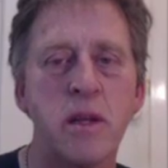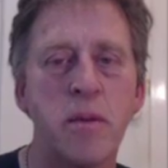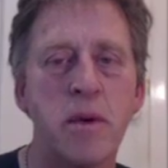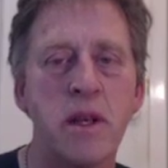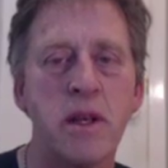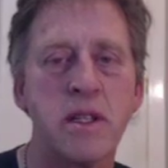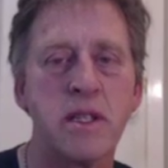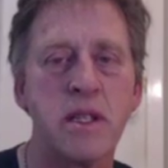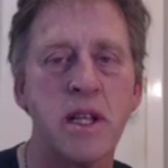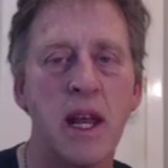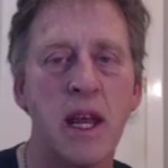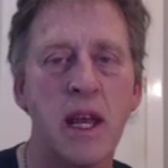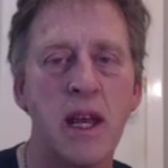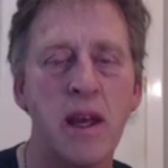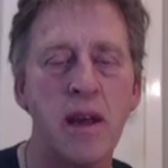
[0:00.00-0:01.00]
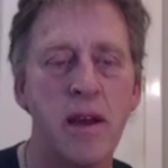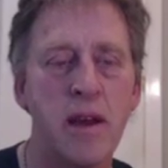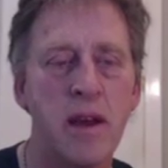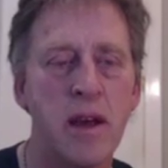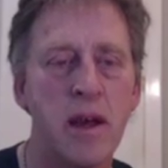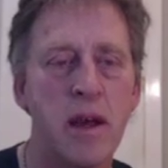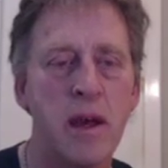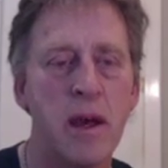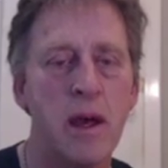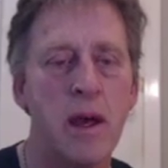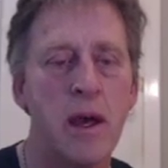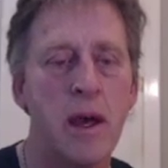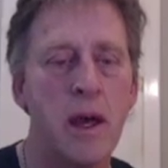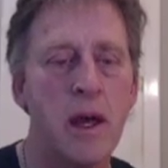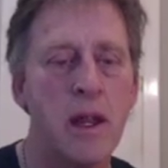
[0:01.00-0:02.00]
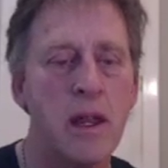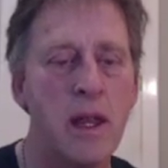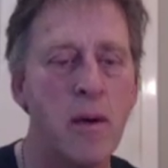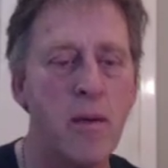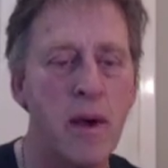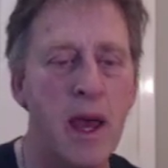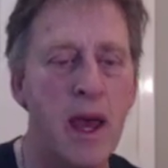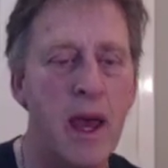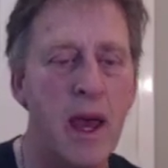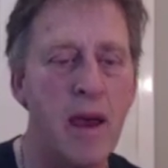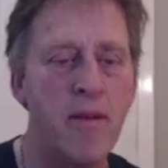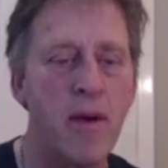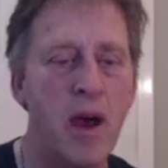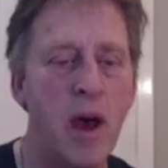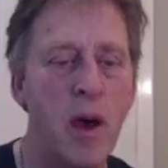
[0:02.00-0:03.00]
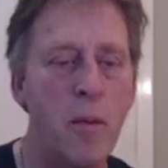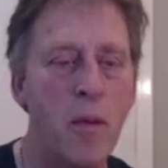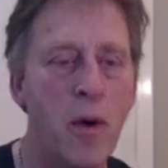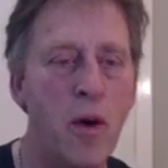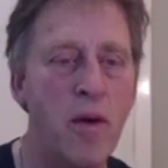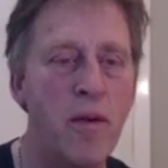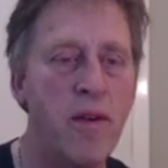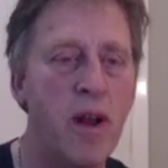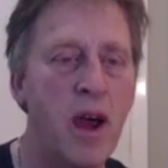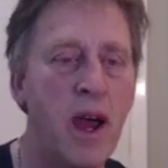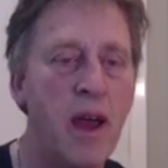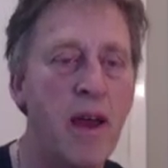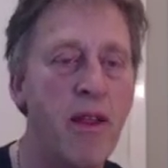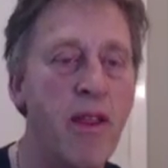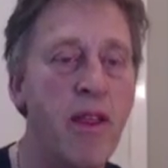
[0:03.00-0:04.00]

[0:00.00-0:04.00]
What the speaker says: to be silly, then we have a move like